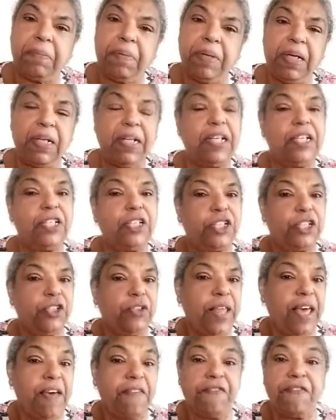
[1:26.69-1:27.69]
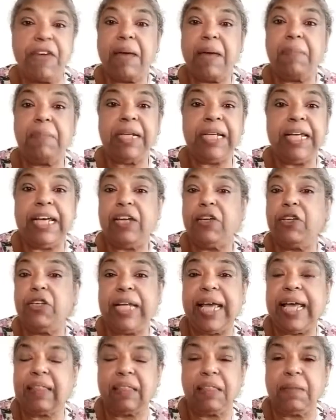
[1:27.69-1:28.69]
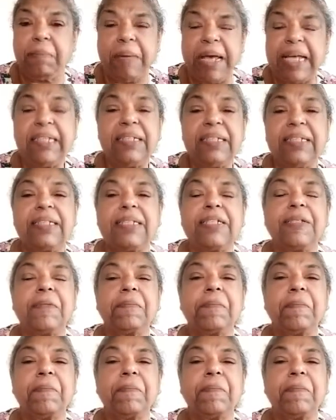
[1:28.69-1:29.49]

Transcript: burner so their family could get the best.